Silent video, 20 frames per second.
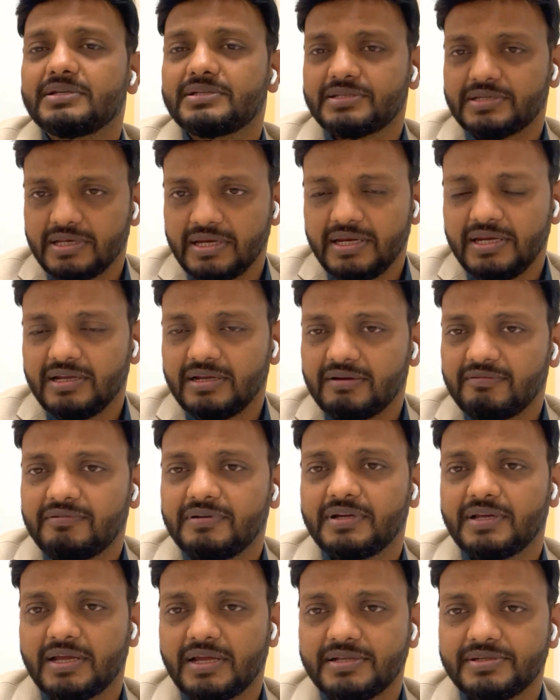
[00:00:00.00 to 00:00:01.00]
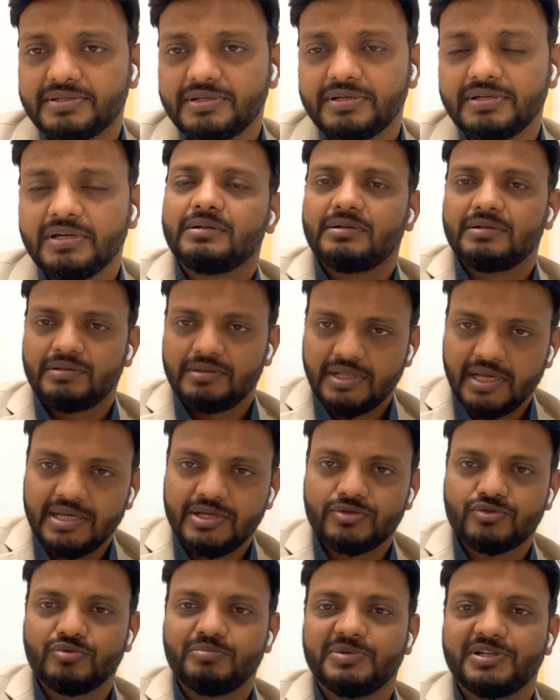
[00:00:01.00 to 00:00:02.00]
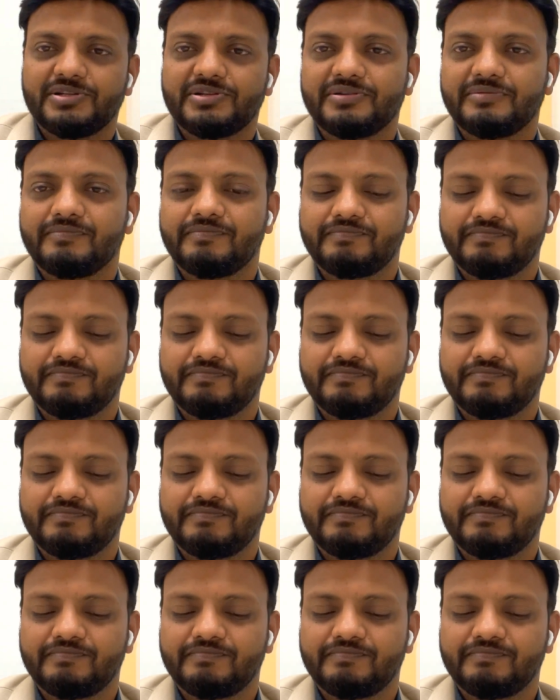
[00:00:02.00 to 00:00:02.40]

screening of a cancer. Thank you so much.